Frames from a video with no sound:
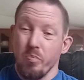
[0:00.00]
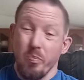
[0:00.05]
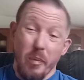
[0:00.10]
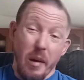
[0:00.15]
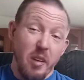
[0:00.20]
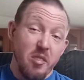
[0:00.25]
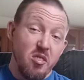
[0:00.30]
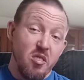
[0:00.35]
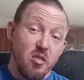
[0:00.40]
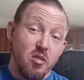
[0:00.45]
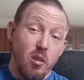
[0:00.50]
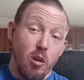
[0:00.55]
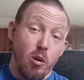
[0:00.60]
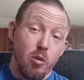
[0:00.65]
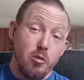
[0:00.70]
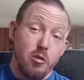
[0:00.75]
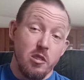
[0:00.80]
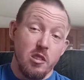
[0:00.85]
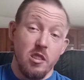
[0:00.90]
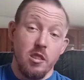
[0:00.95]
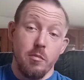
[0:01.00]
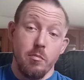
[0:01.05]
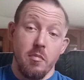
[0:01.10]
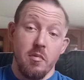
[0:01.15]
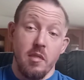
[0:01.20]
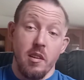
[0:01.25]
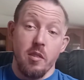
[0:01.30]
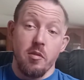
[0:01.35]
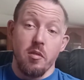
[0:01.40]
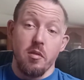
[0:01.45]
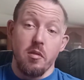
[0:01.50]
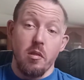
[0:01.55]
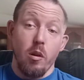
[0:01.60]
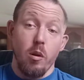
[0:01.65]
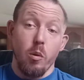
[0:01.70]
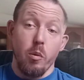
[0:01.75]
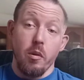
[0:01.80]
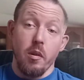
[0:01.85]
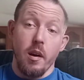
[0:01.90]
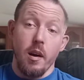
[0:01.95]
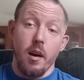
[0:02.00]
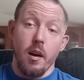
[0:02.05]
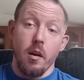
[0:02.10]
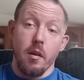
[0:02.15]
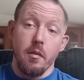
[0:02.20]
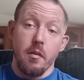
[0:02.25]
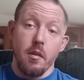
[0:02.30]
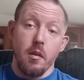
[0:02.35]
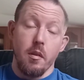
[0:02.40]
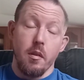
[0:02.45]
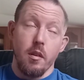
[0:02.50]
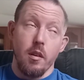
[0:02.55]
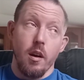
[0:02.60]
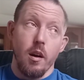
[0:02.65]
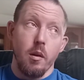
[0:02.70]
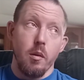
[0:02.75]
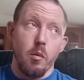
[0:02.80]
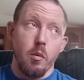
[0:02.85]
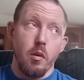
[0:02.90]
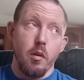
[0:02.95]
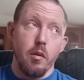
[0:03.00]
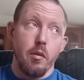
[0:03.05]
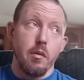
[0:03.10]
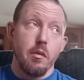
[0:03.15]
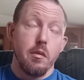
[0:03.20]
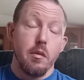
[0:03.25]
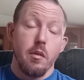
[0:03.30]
that's just all dreams. That's just all not real.